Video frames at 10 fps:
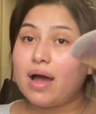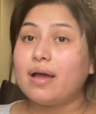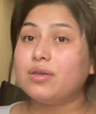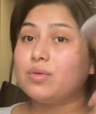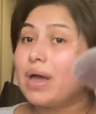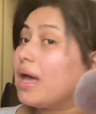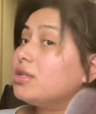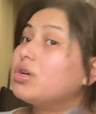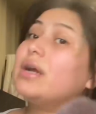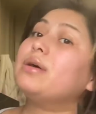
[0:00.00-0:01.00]
You can
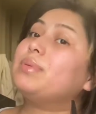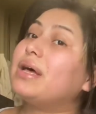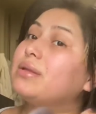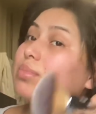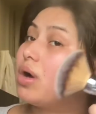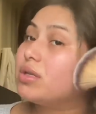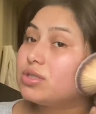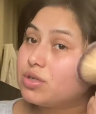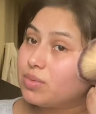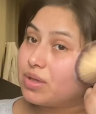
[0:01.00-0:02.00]
try to apply the
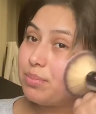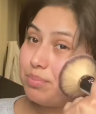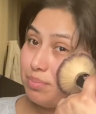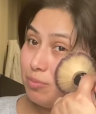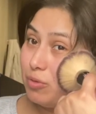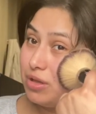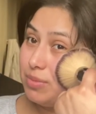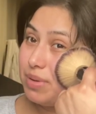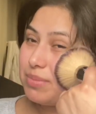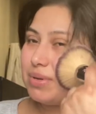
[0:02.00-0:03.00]
bronzer with a really
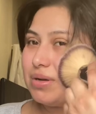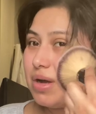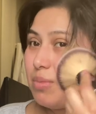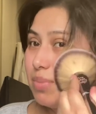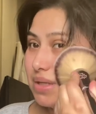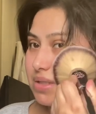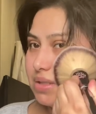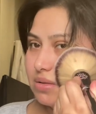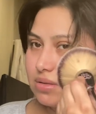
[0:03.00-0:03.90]
big, but look how big this is.